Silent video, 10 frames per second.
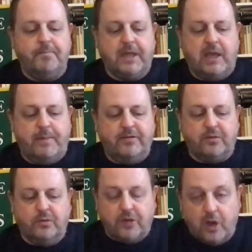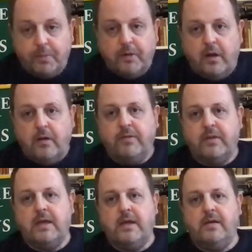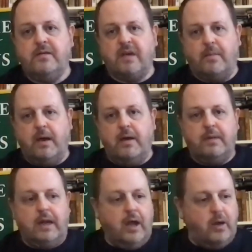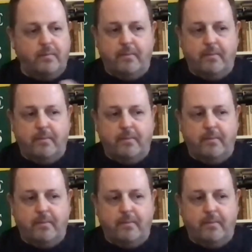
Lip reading: keeping schools open over the summer, you know,